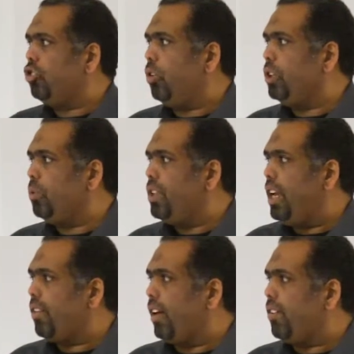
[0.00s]
show you
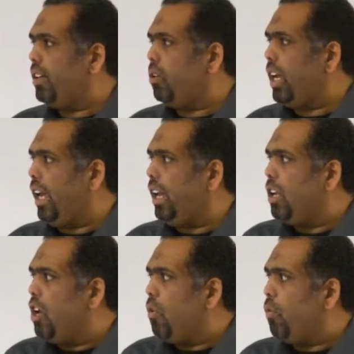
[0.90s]
this, I said, okay,